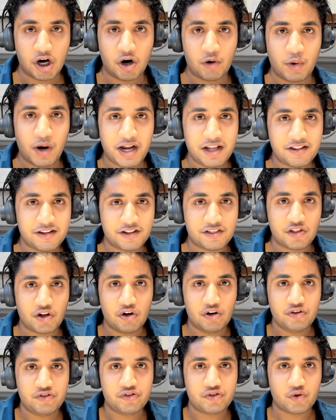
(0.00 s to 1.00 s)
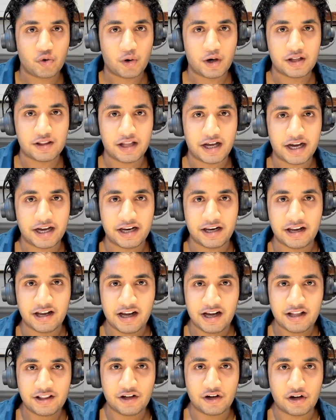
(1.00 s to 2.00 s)
All right, the third storyline,
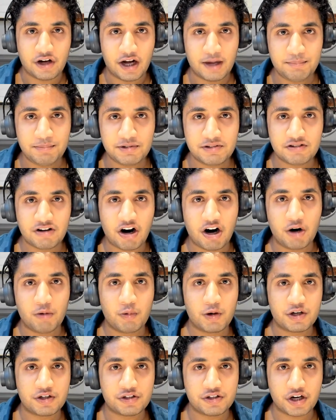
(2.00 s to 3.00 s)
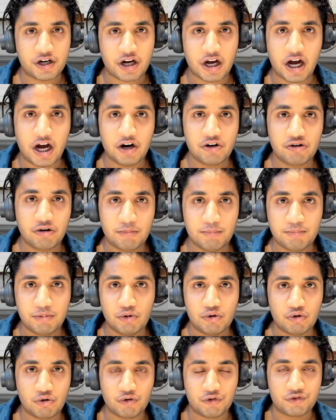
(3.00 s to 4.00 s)
the upstart were Chicago
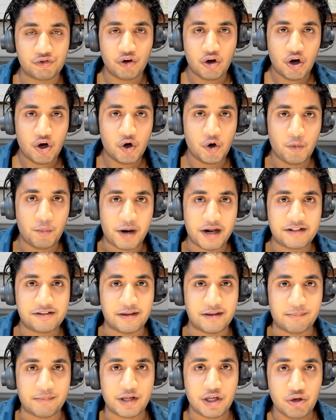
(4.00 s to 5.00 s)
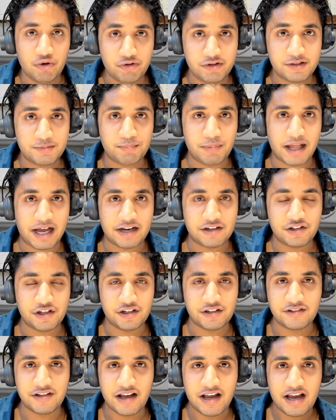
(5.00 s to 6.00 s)
Bulls, who made some huge
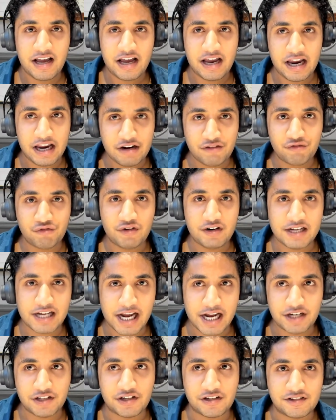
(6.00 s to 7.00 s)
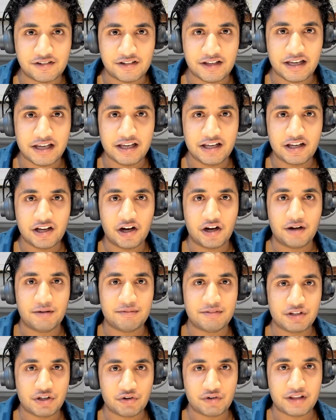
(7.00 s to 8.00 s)
splashes in free agency.
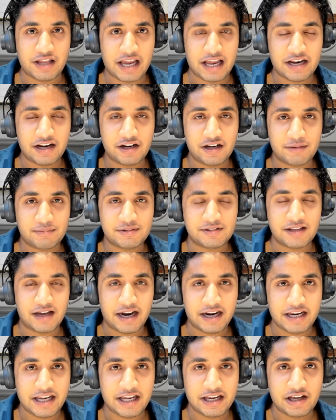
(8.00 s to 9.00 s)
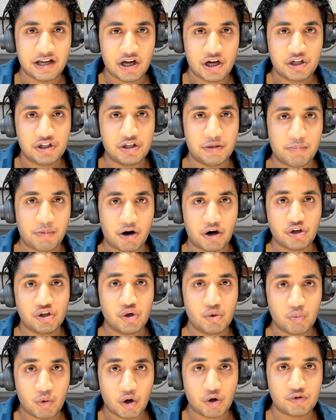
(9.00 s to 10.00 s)
They ended up signing DeMar
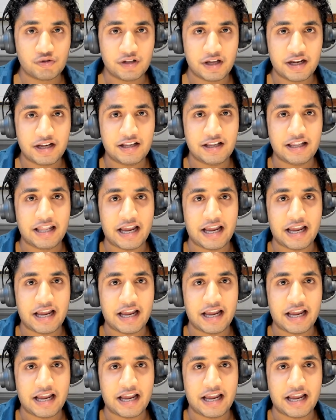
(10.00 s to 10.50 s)
DeRozan.